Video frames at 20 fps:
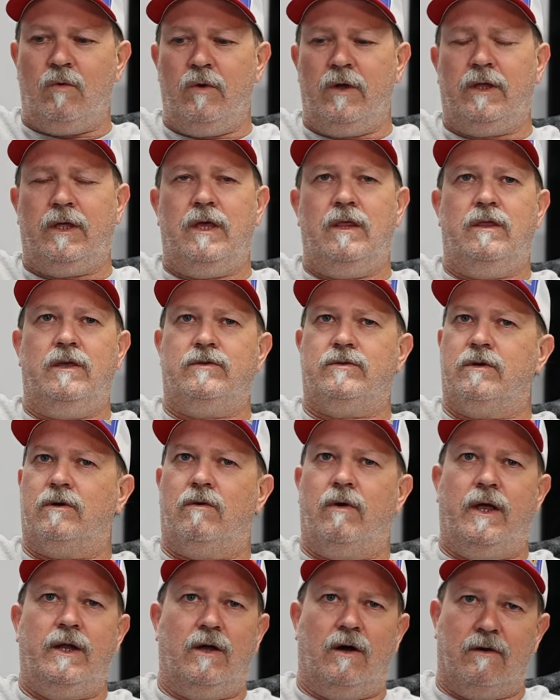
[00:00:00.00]
Really, these are
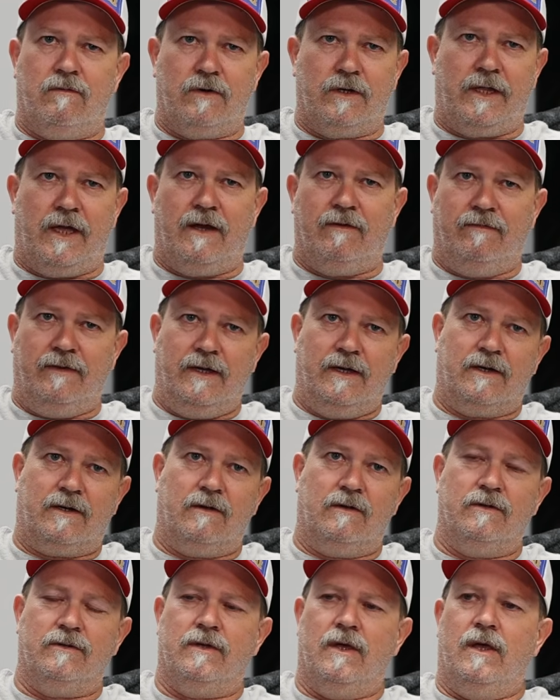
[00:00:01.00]
great overland
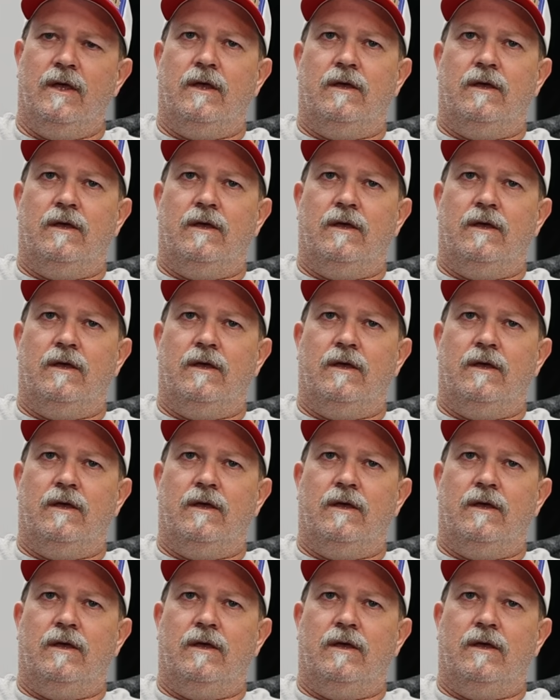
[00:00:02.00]
vehicles.